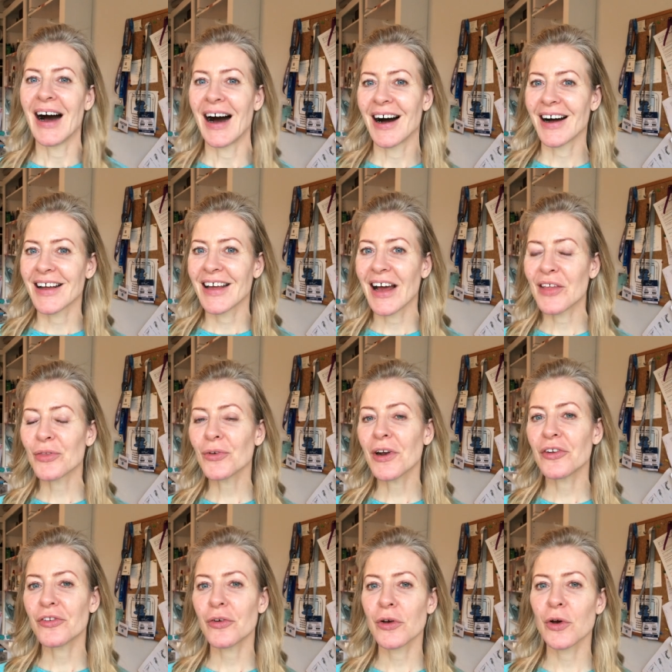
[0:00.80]
Hi, I thought
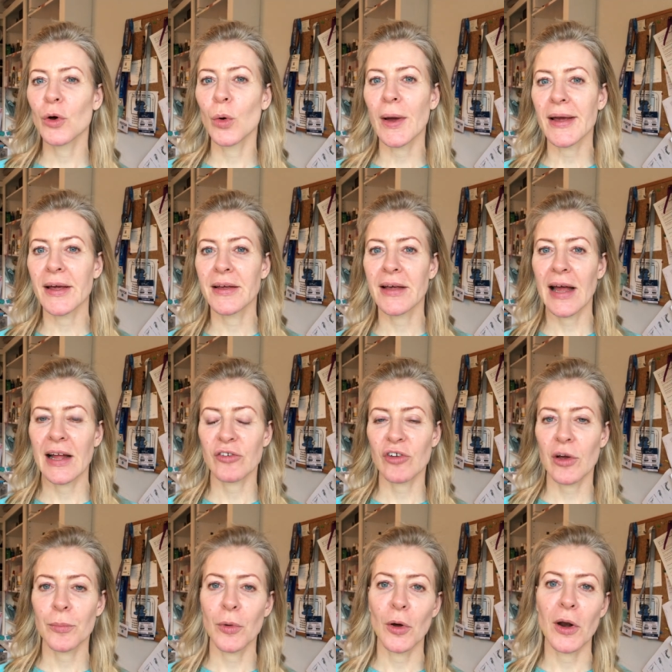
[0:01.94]
I'd do a quick catch
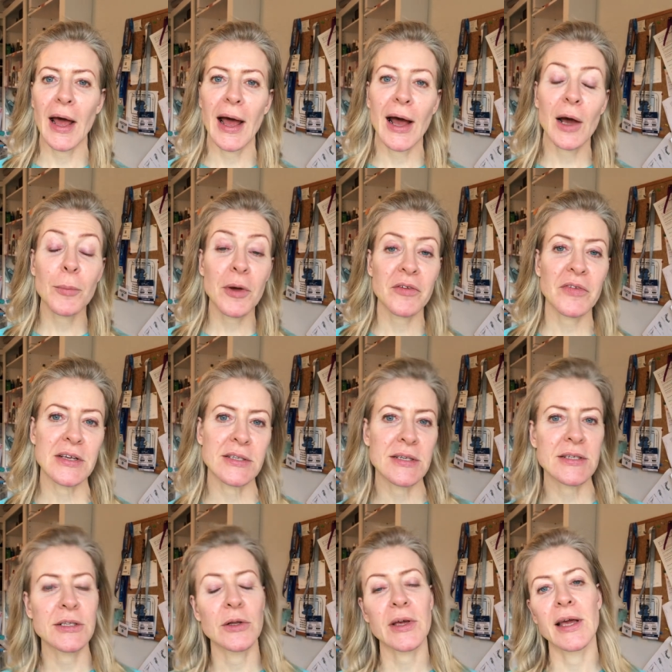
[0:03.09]
up on how my face
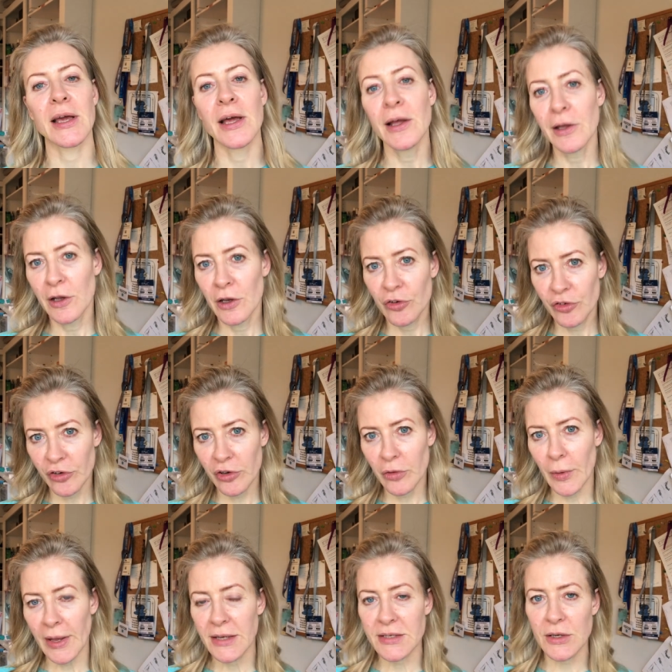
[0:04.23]
is looking two
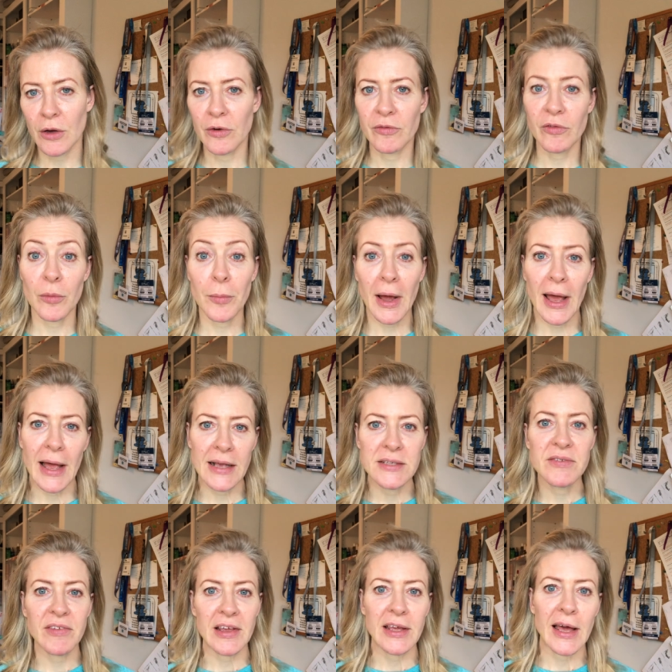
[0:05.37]
weeks on from my
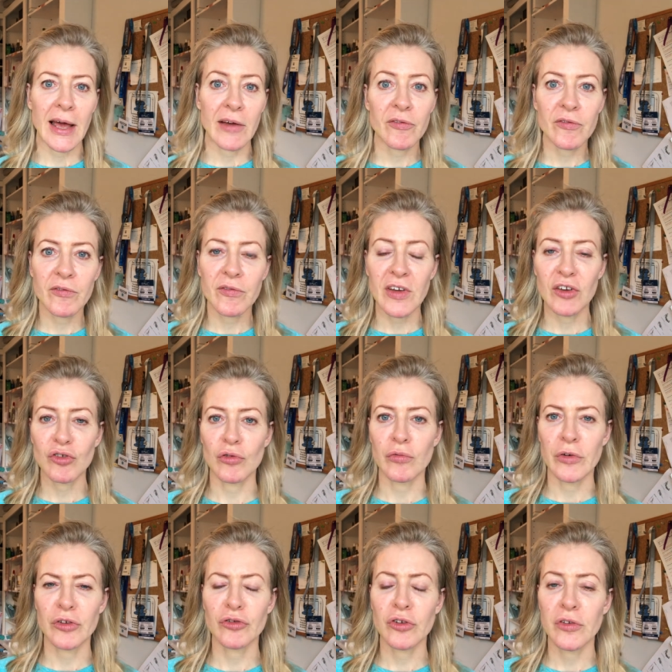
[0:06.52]
SVF facial
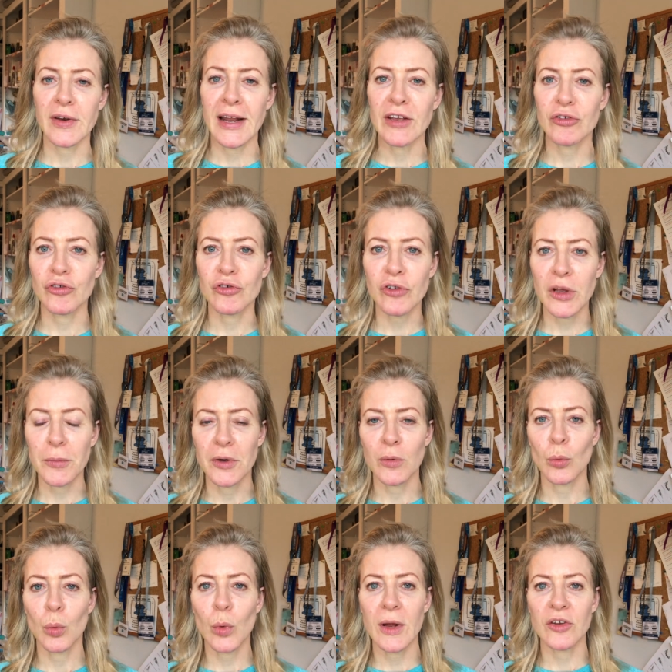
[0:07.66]
rejuvenation
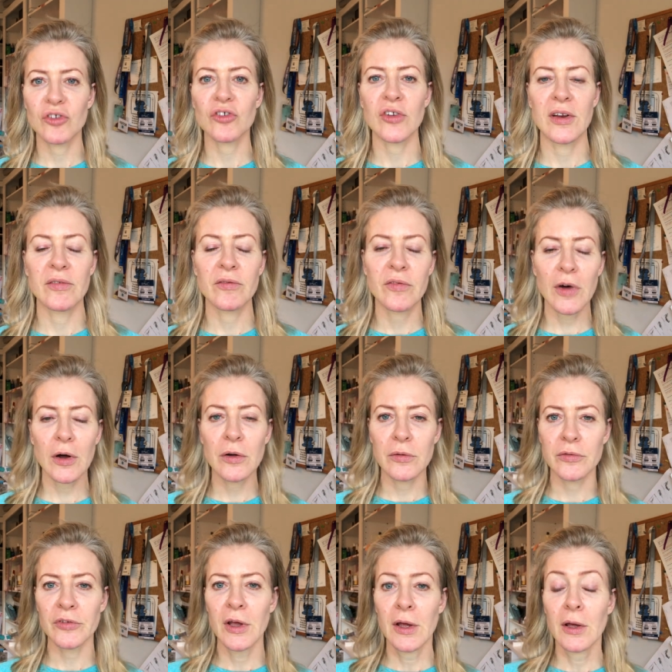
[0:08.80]
treatment, which
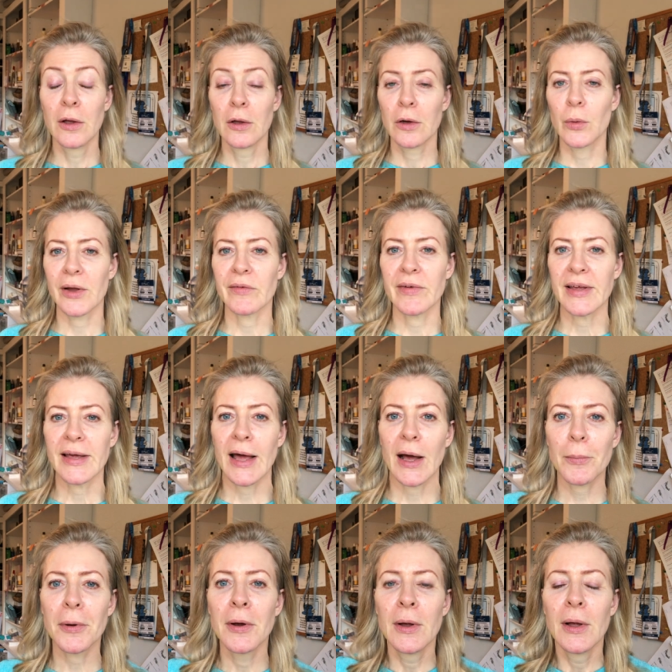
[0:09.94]
involved, quick
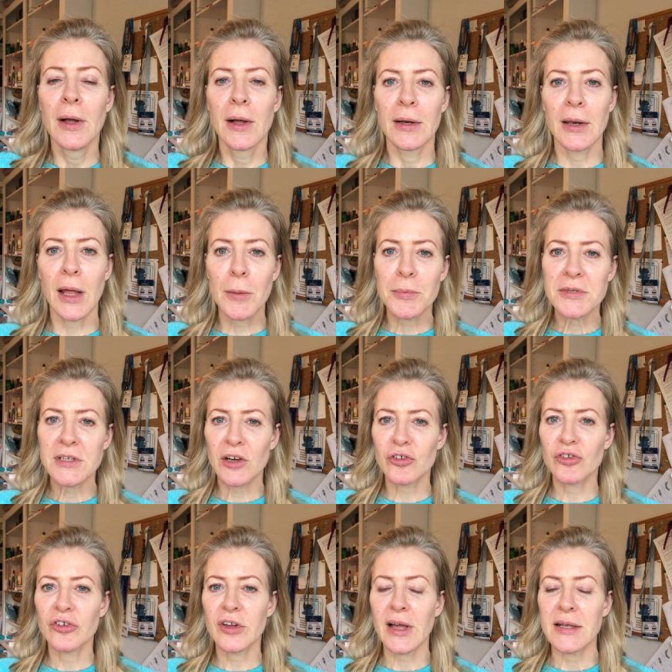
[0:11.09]
recap,
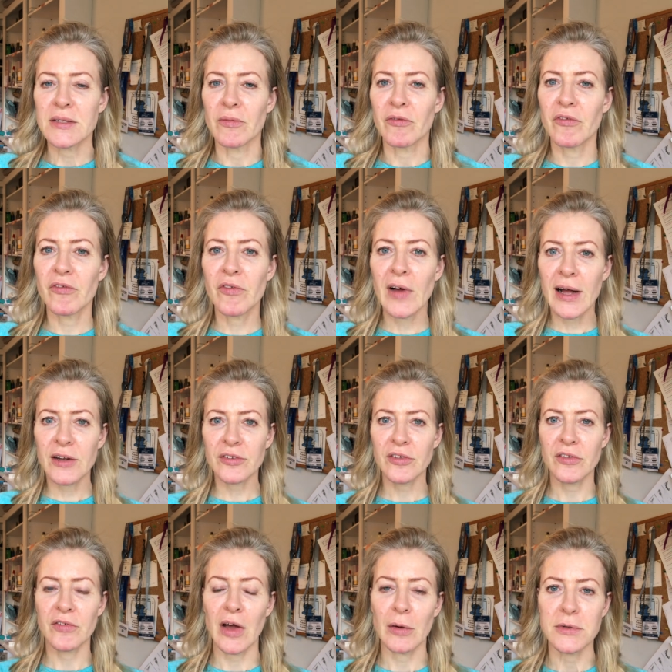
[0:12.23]
liposuction to get some fat.
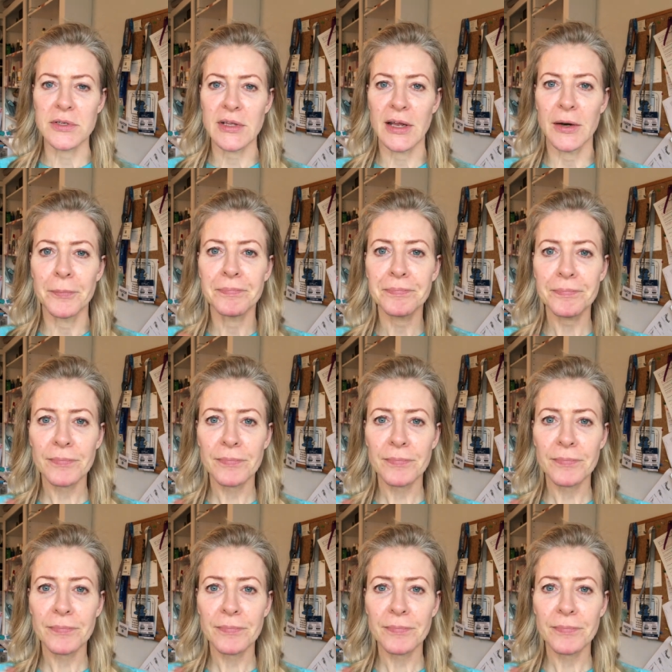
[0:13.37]
The fat was then